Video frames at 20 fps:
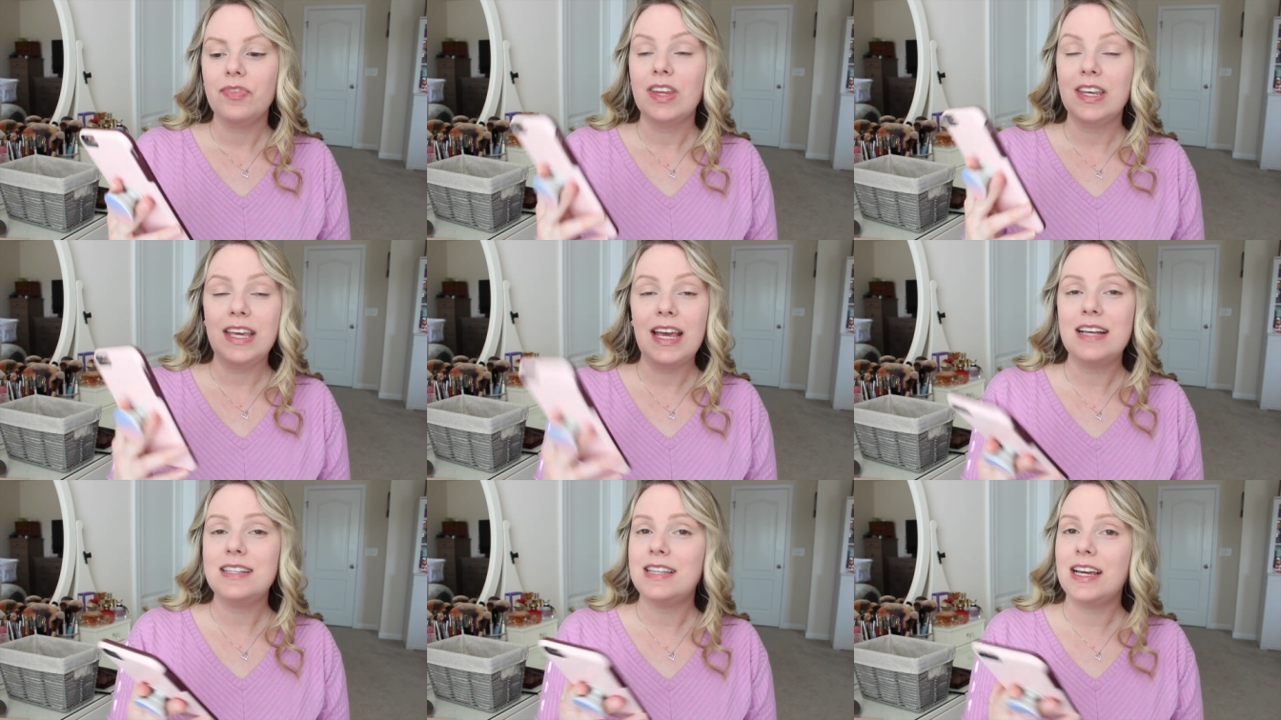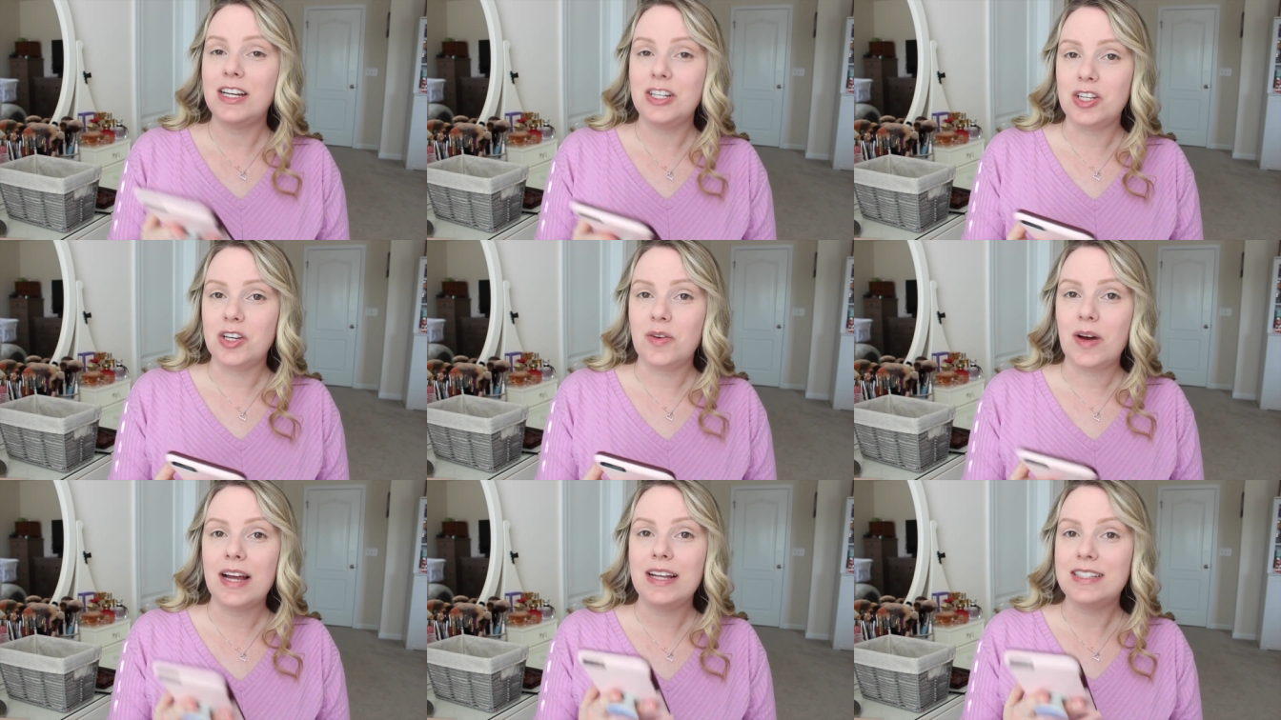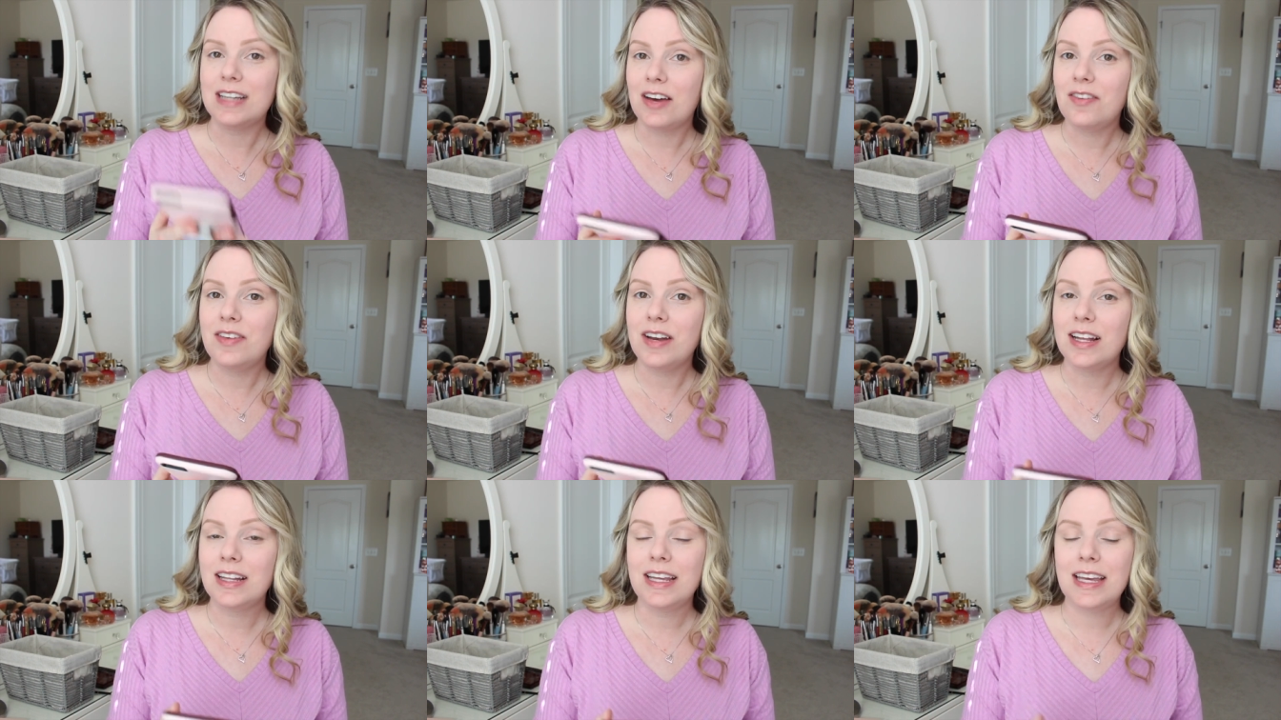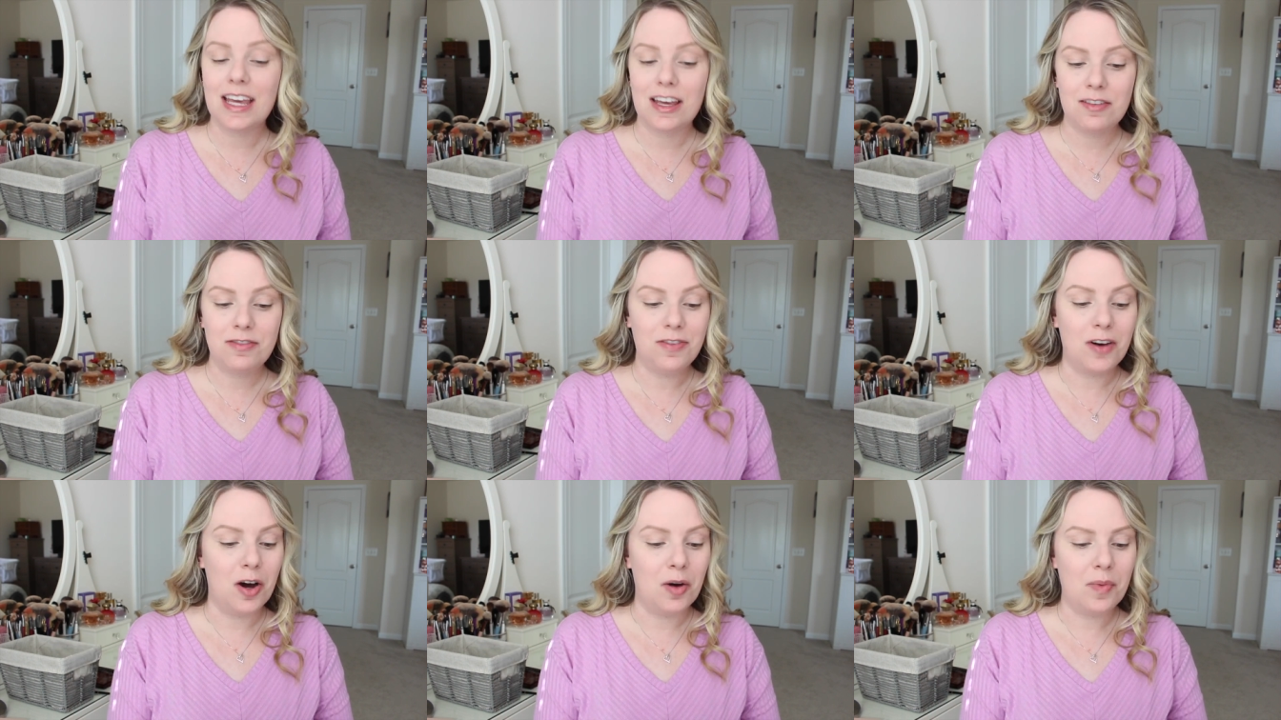Yes, I do. I definitely
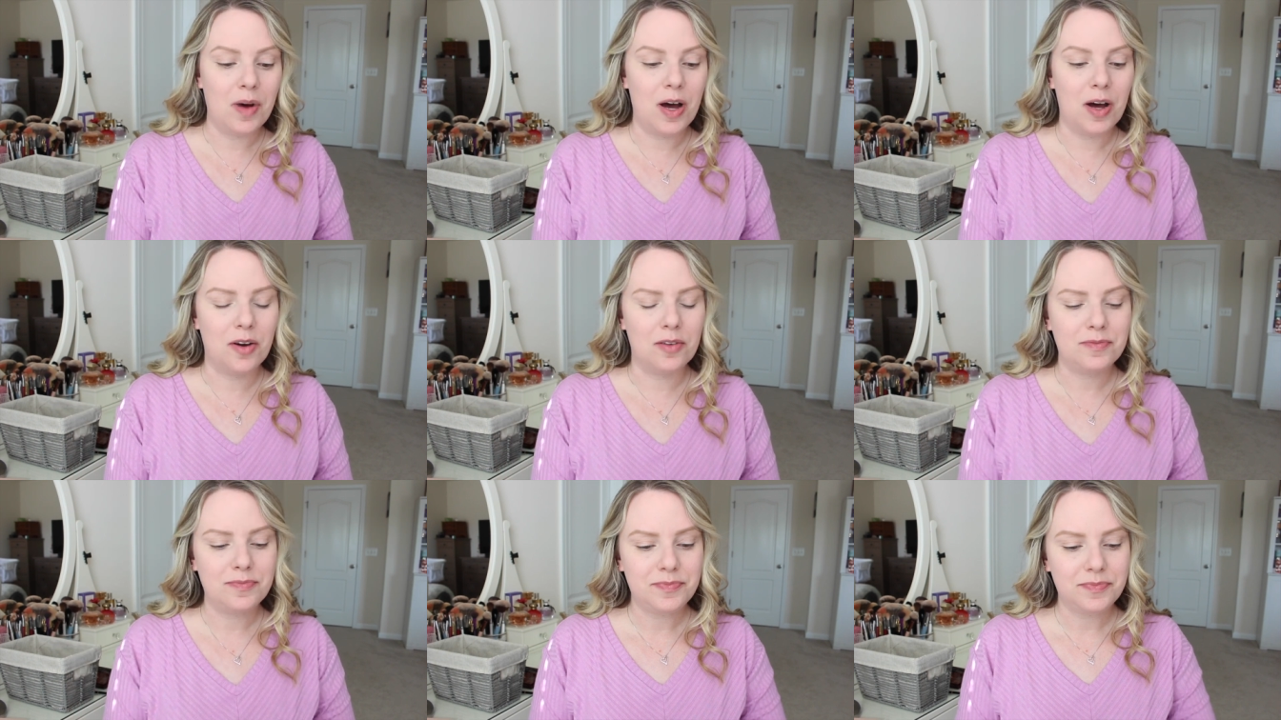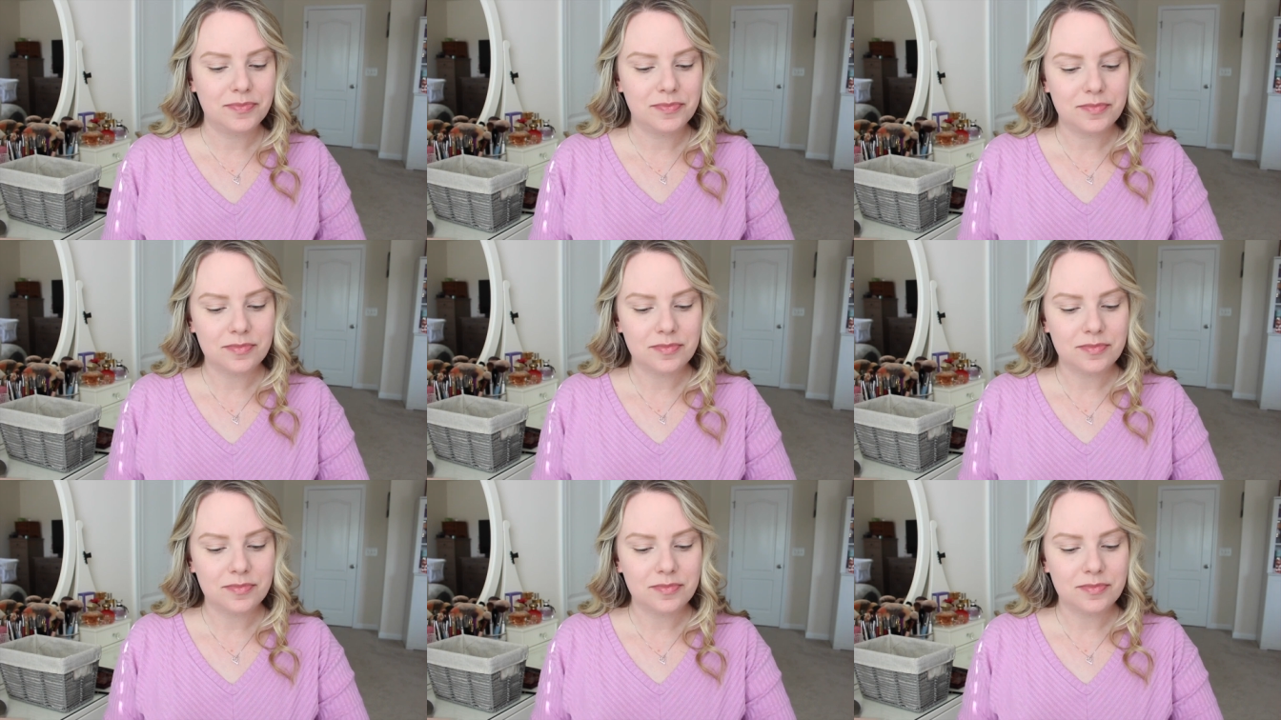get FOMO.